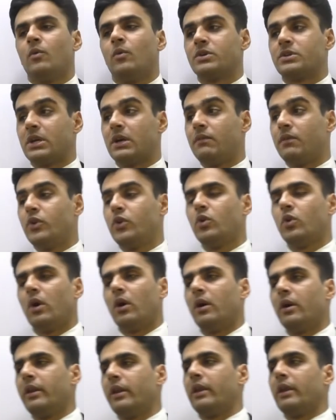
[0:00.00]
Whatever you
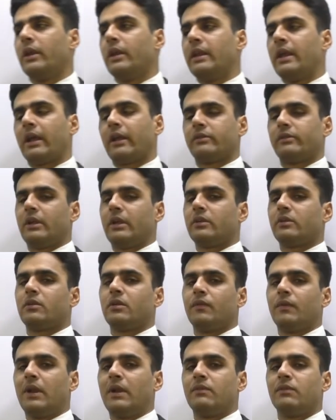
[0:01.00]
are earning in
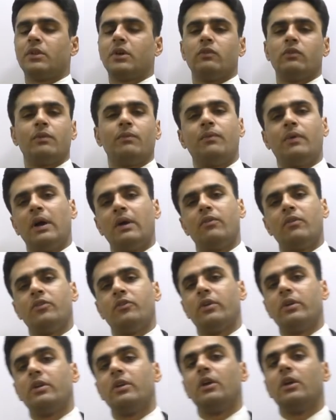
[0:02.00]
excess of
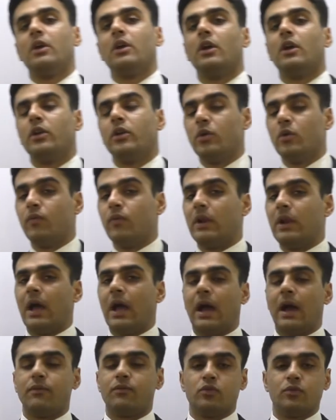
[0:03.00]
11,500, you will
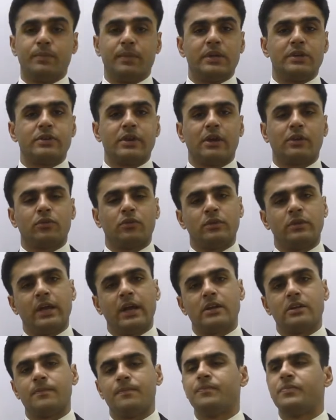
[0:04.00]
have to pay tax on
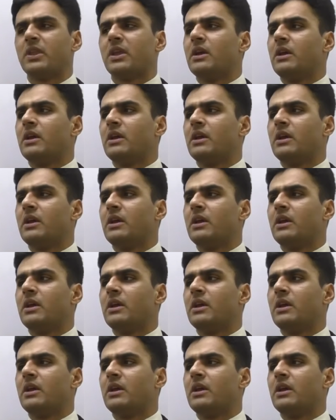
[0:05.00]
that.